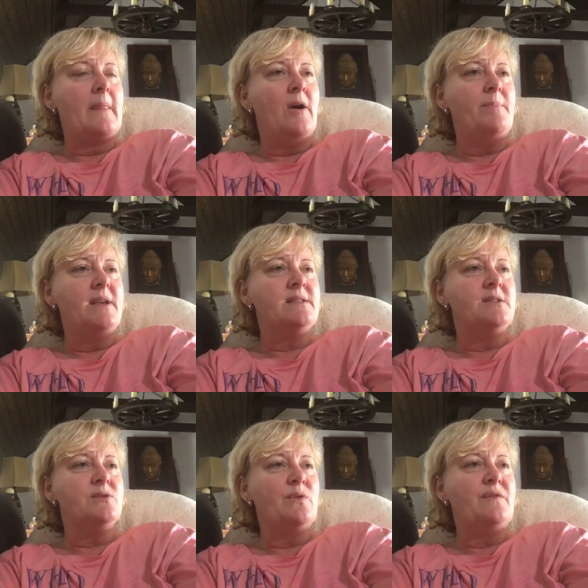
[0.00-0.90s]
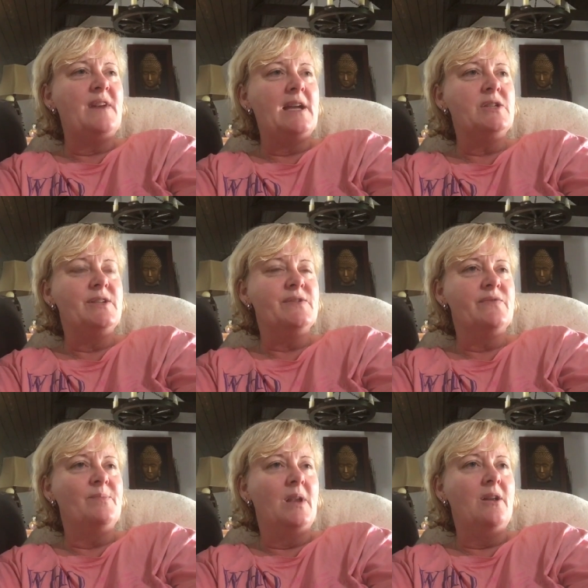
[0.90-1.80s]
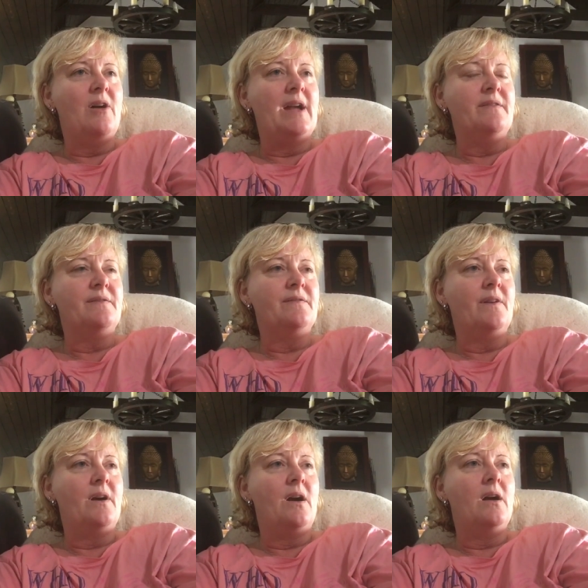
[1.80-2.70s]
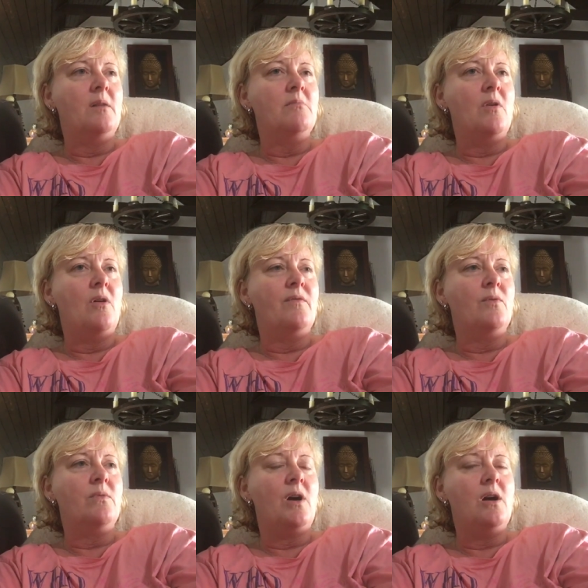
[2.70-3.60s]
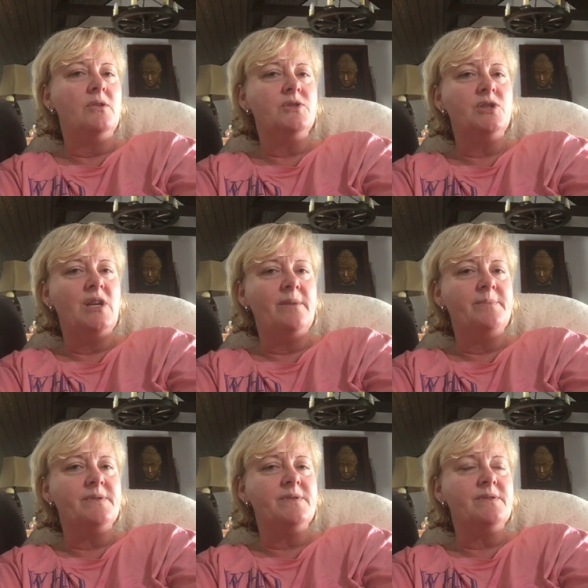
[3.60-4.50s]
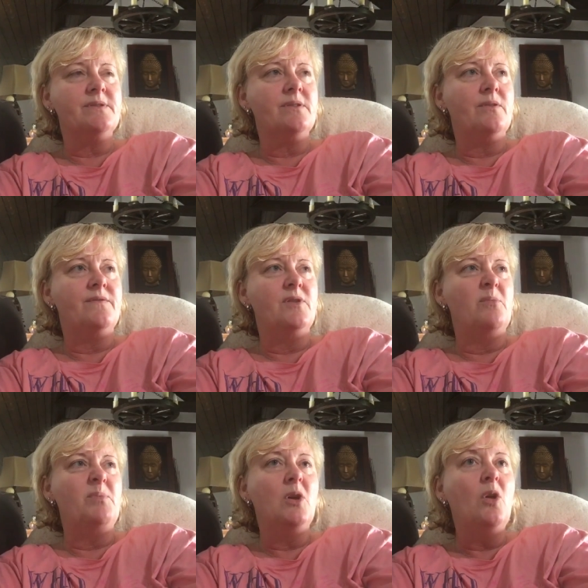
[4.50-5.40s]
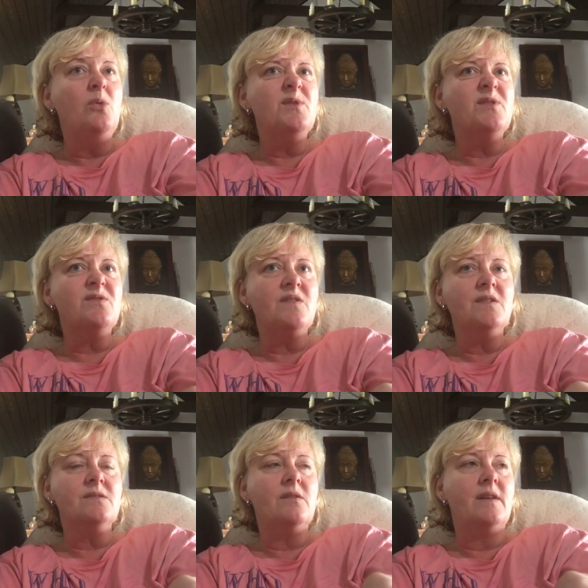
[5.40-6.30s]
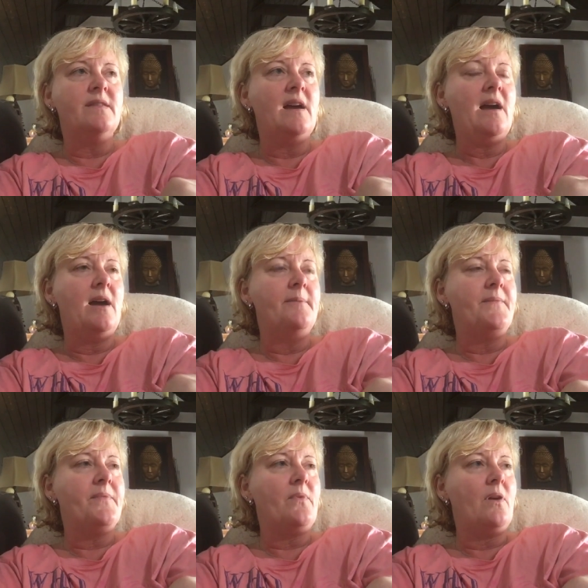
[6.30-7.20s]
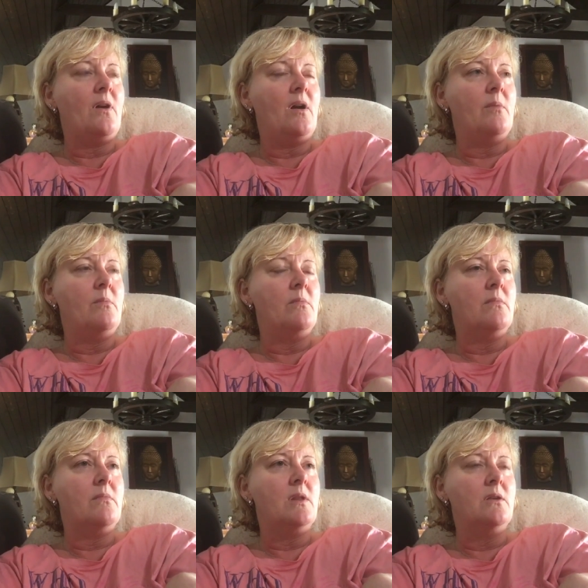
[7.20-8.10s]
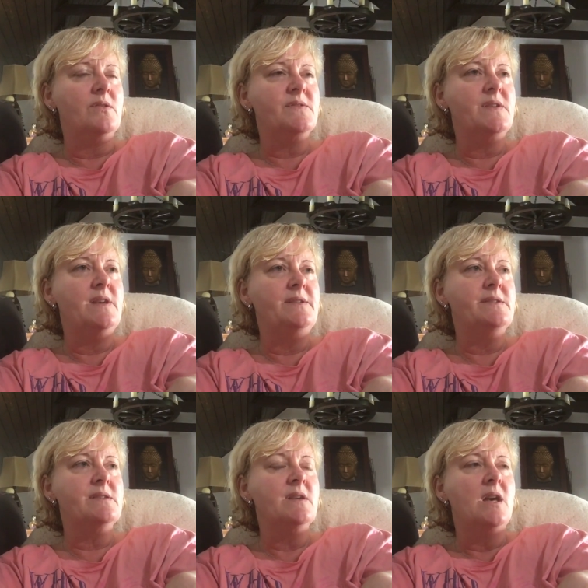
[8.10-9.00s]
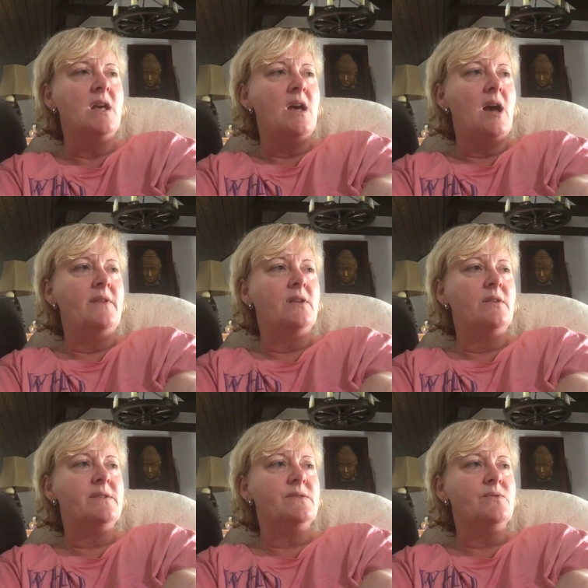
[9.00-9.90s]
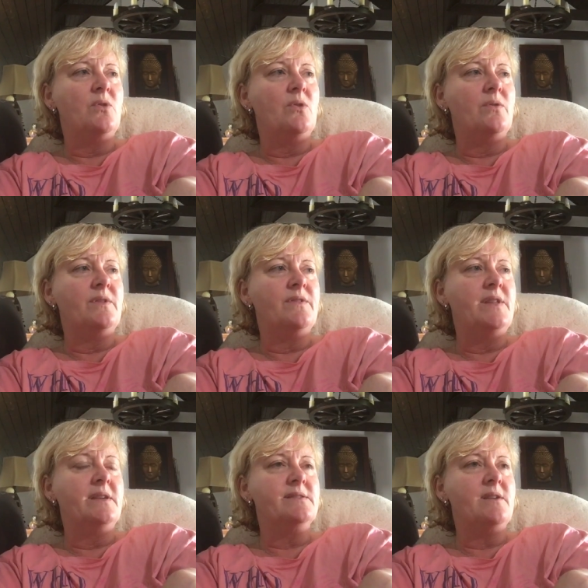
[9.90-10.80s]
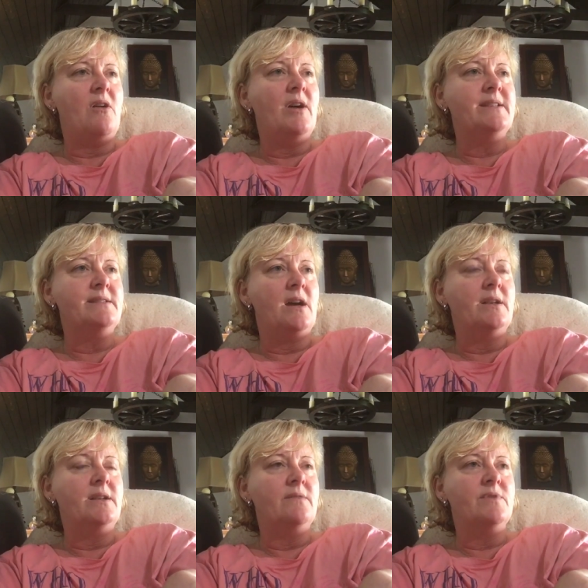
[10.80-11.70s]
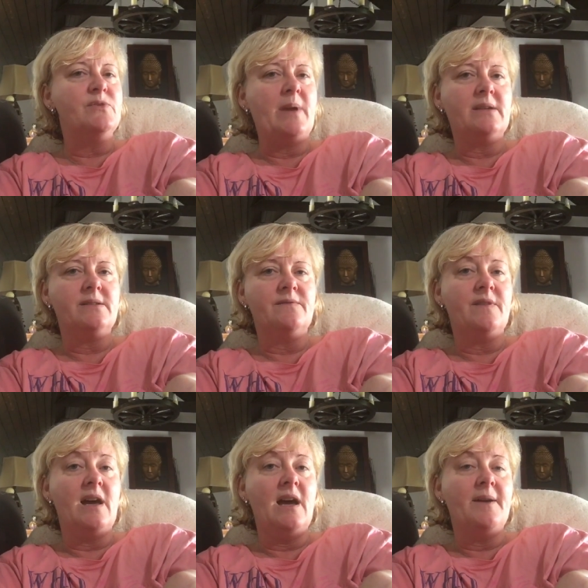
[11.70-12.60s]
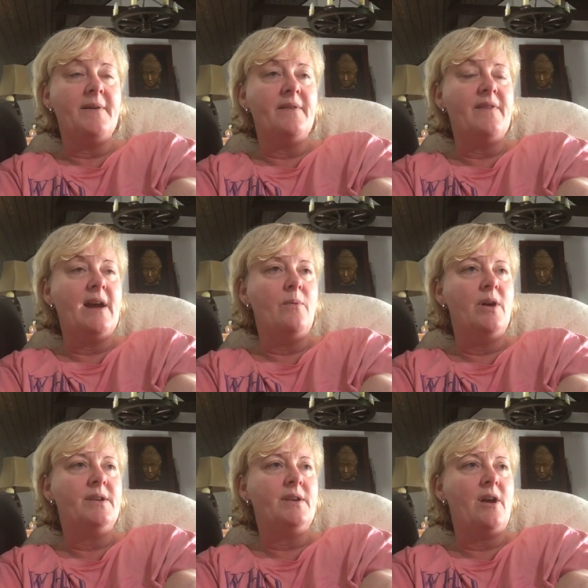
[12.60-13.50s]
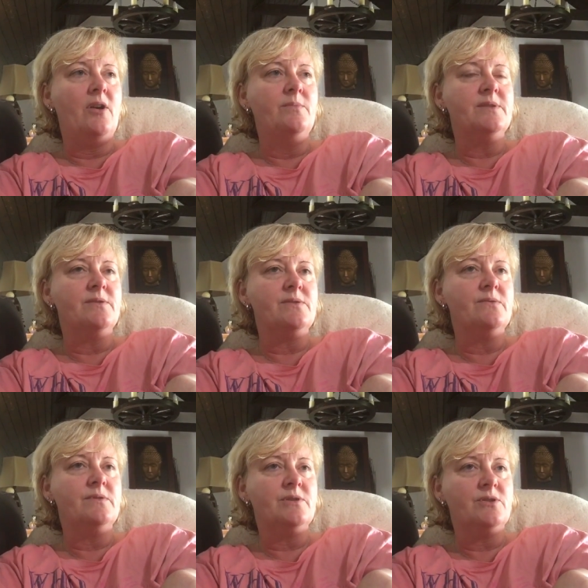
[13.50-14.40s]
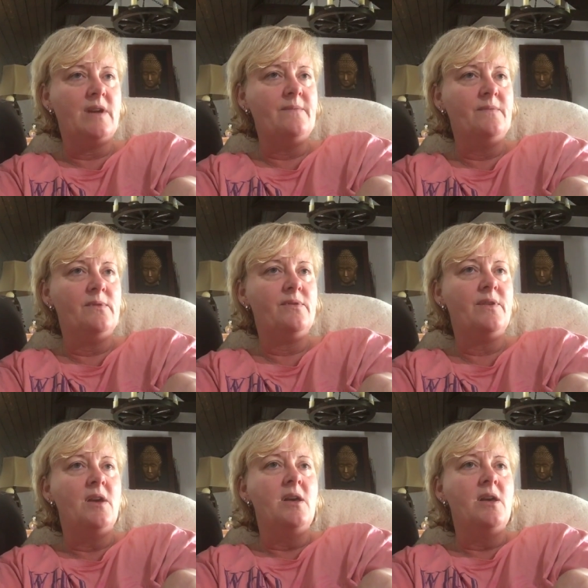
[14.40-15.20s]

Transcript: I basically saw flashes of my life, of all the hardships, of the abuse, things like that, the losses. And then I saw the things that I'd done in respect of that, of how I'd coped, and I saw the strength.